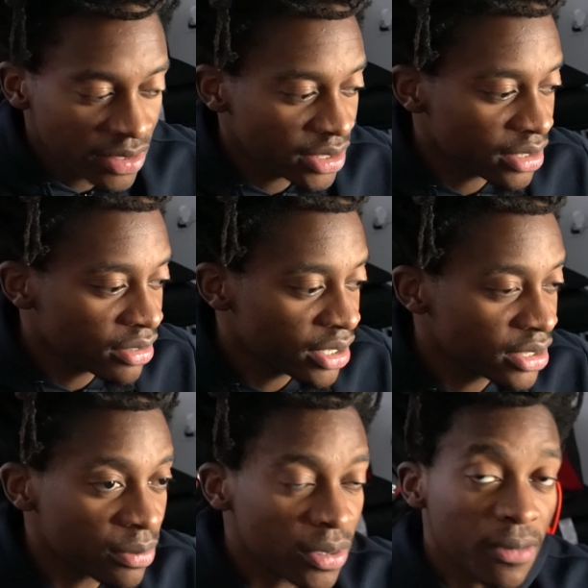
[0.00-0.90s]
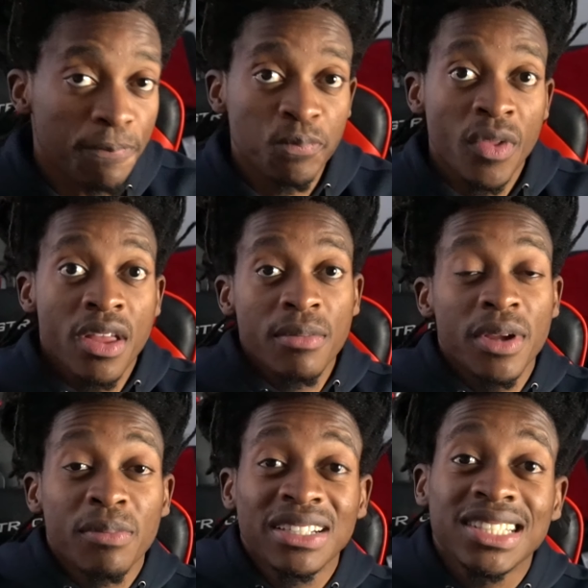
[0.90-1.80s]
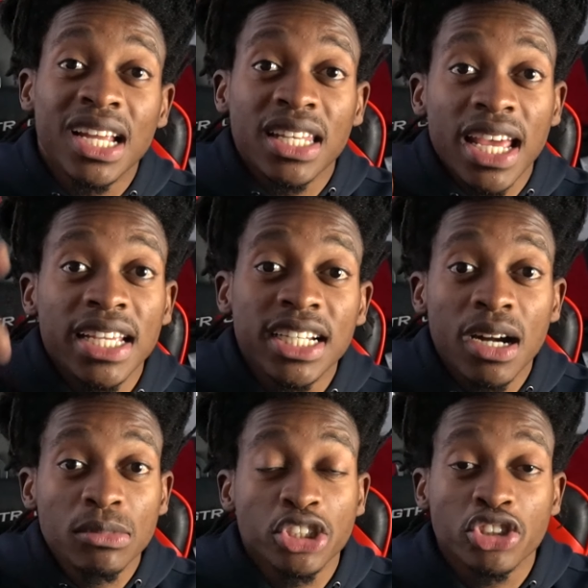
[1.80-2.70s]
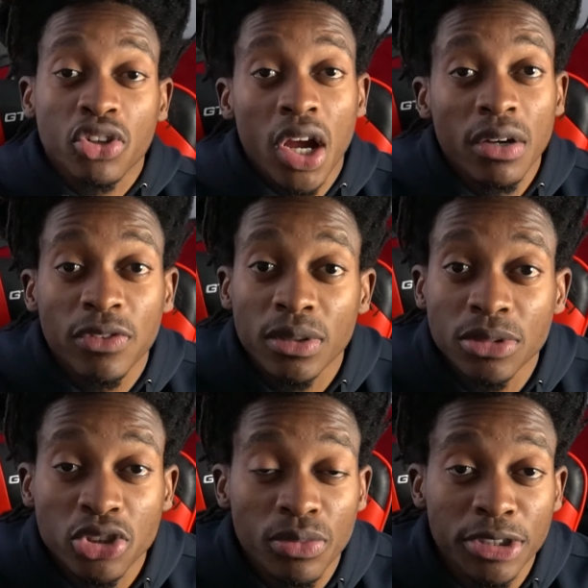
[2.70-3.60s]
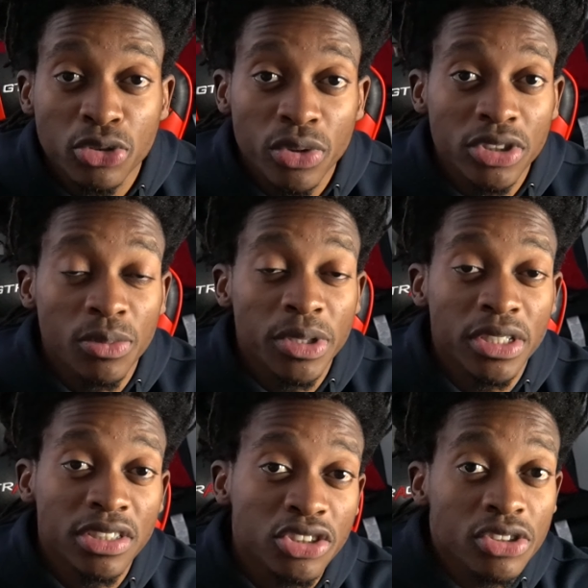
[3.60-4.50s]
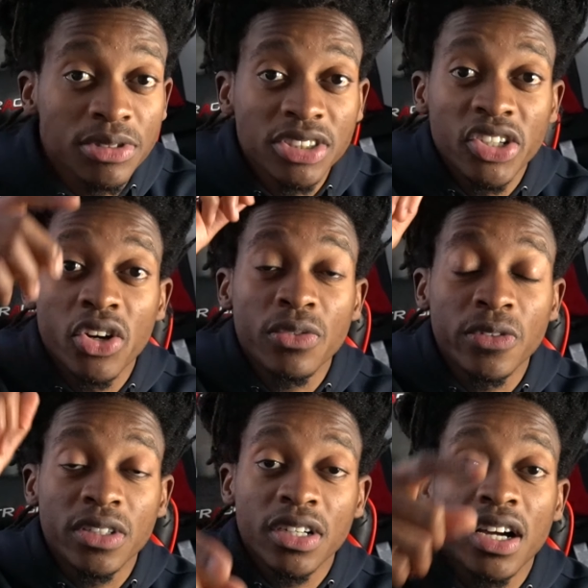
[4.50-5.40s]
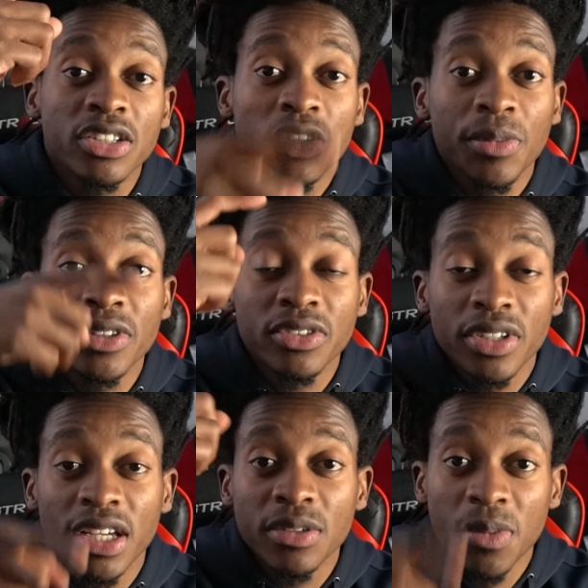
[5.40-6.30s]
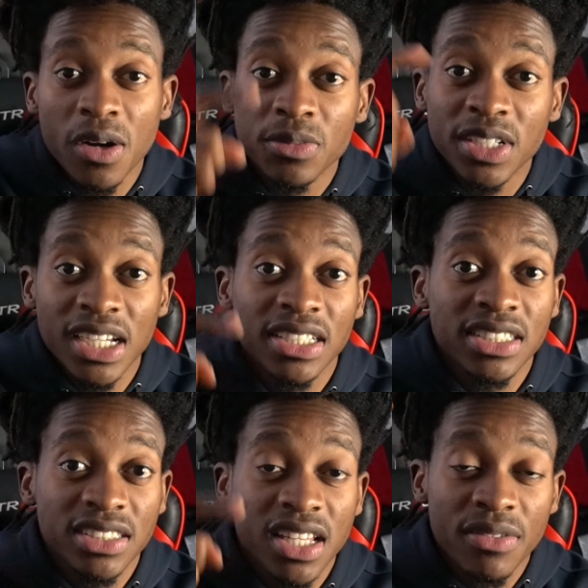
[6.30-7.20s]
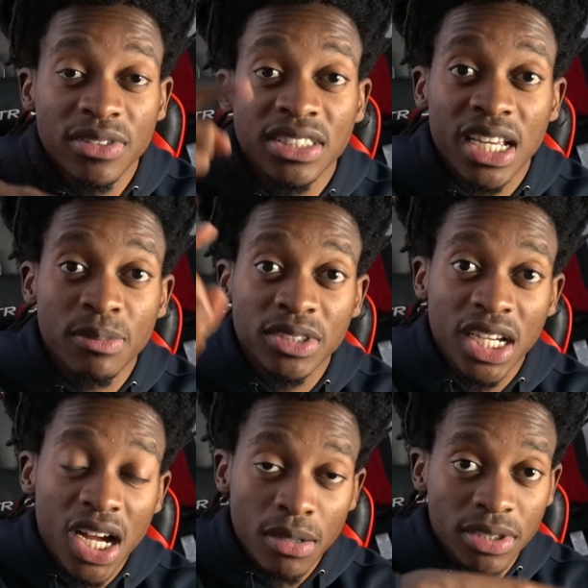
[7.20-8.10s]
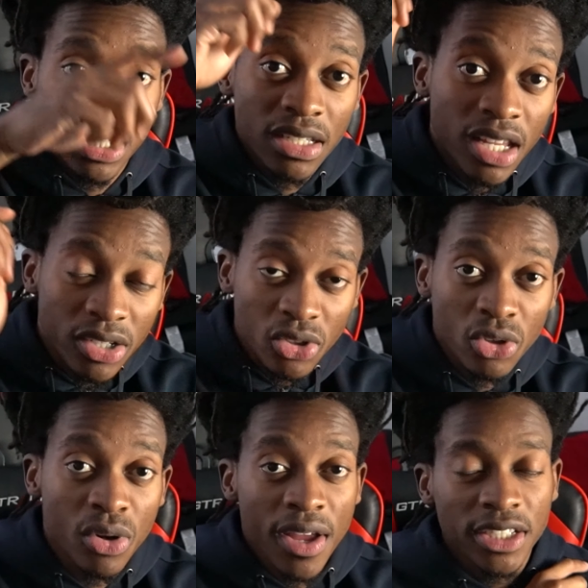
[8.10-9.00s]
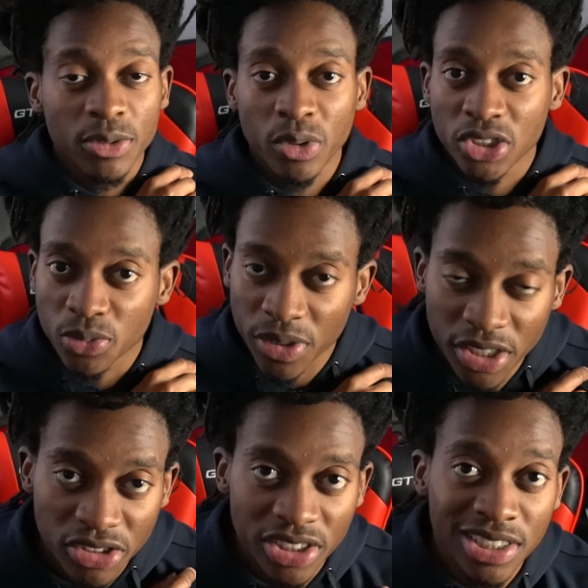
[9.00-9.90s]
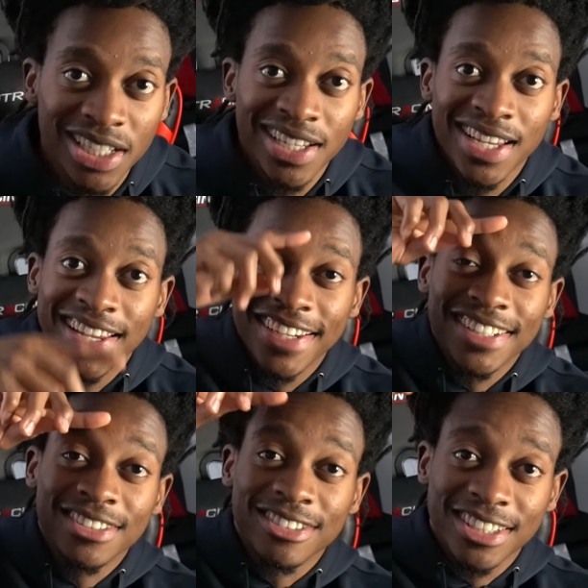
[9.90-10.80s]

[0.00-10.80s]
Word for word: Shit crazy, but man, make sure y'all like, comment, subscribe, follow me on Instagram, Twitter's gonna be in the description. Take on for the cookout, your grandma, your granddad, your mom, dad, sister, nephew, side bitch, ops. Let her know. It's your boy Super Hendrix, and I'm